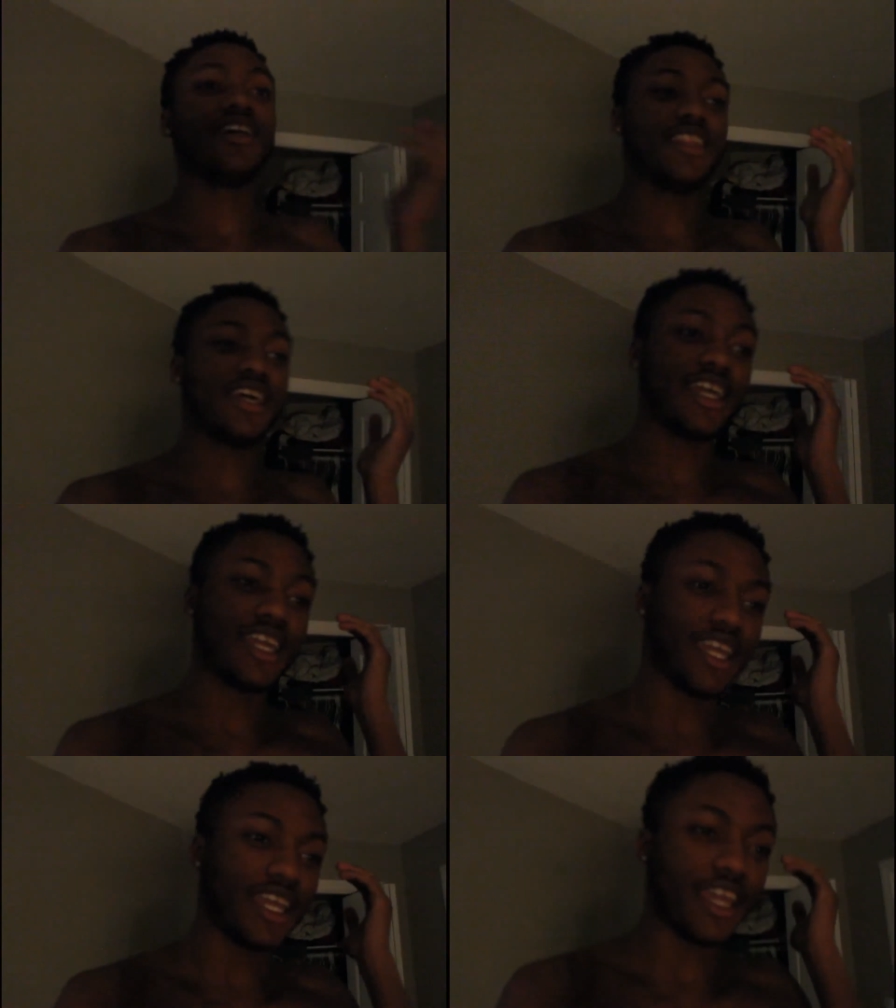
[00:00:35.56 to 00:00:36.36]
they
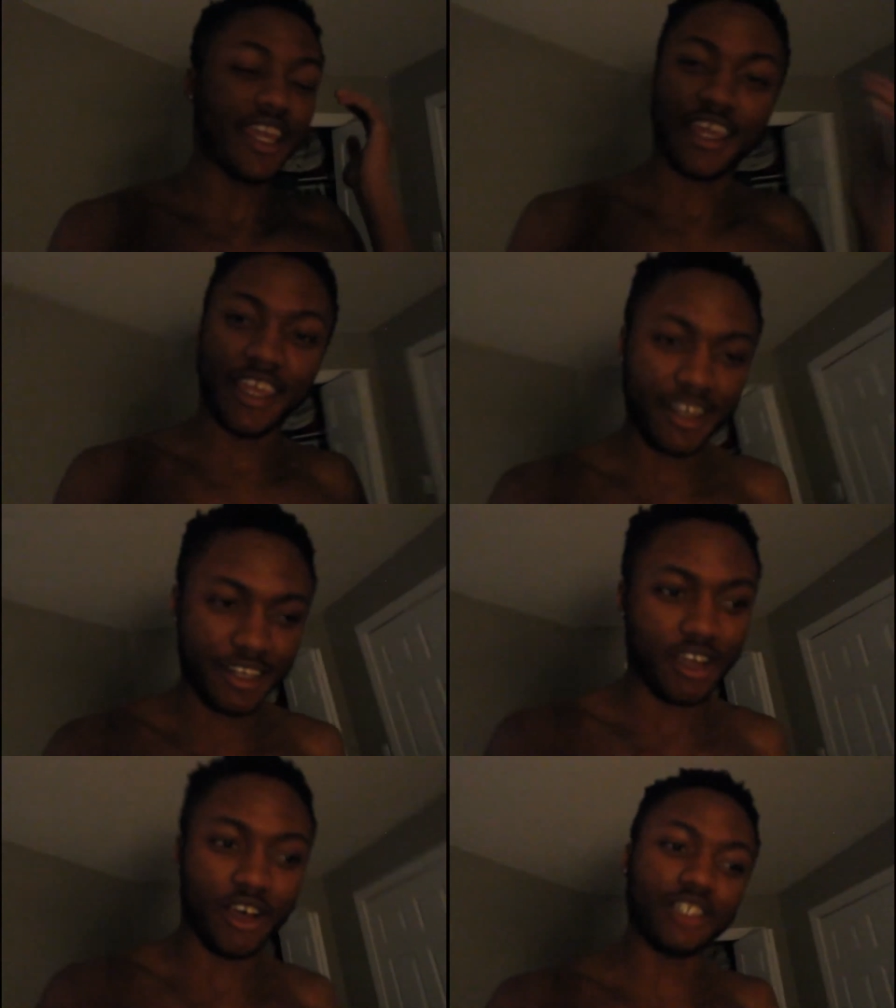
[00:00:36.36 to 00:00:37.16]
hate
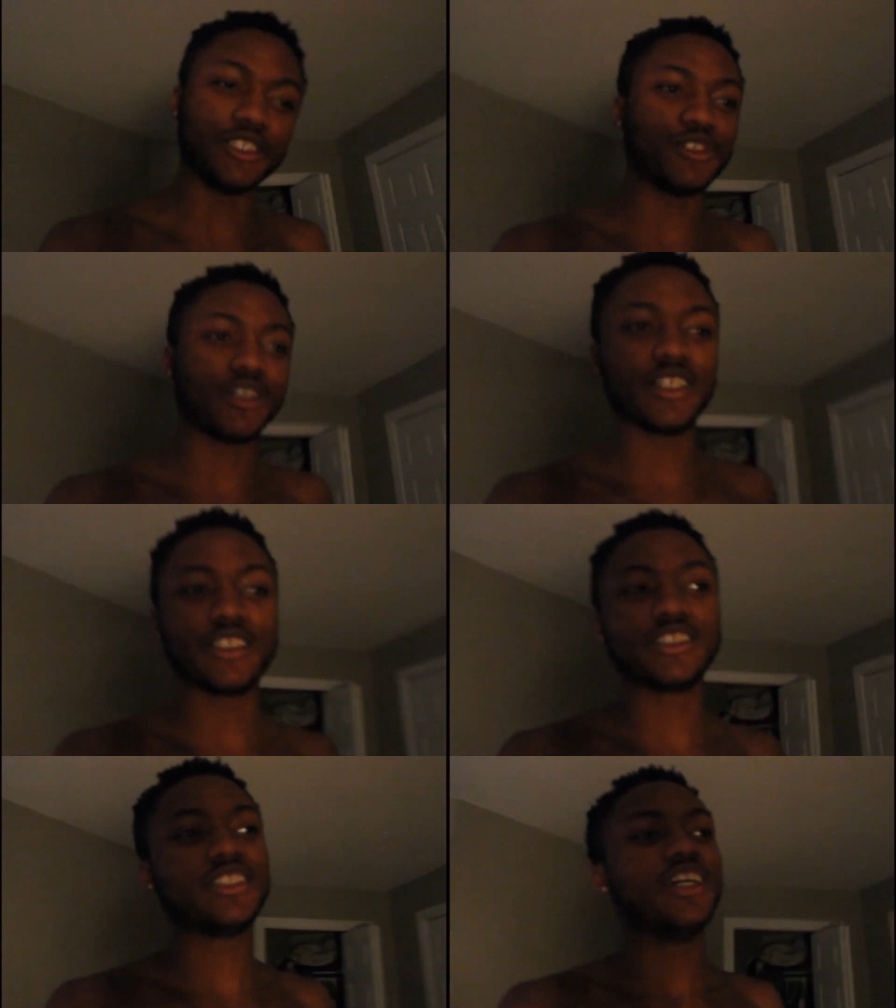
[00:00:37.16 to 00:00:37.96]
all
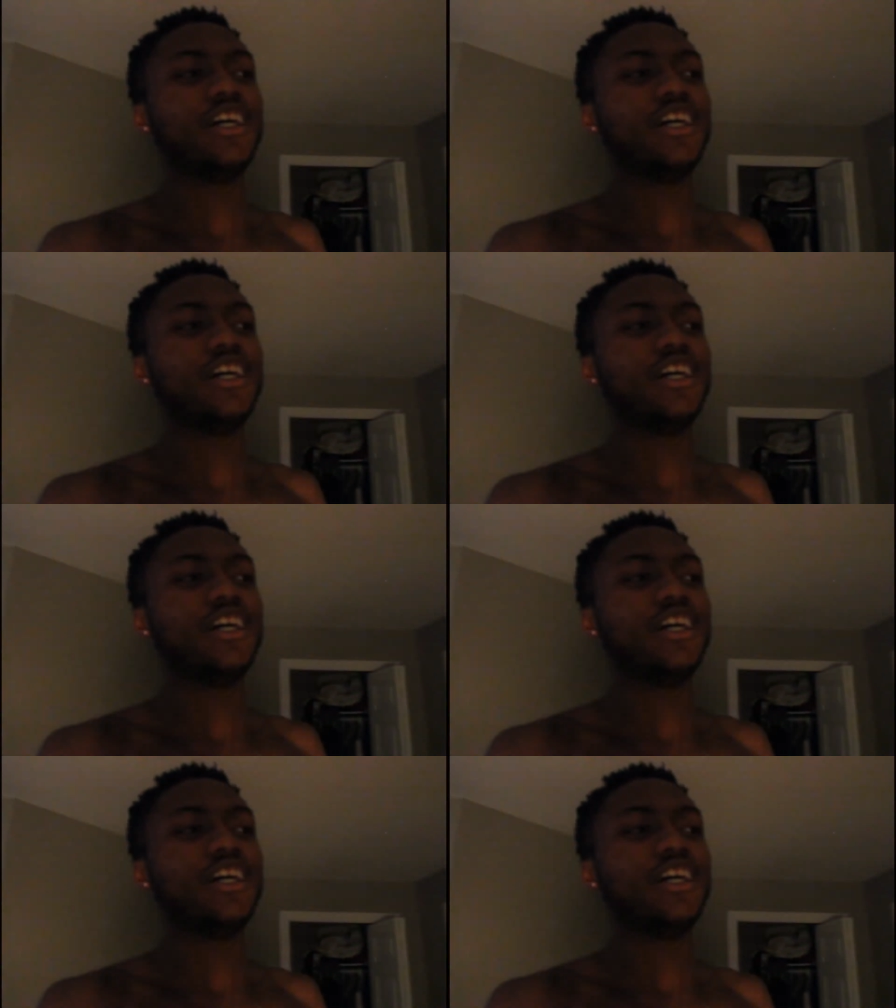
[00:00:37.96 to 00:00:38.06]
drugs.